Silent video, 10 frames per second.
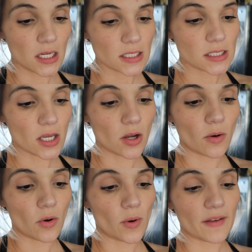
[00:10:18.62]

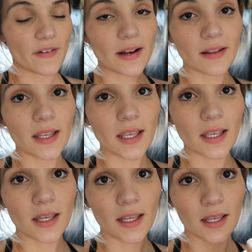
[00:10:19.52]
So I
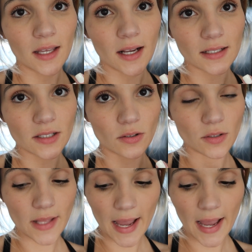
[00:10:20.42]
finally got to go do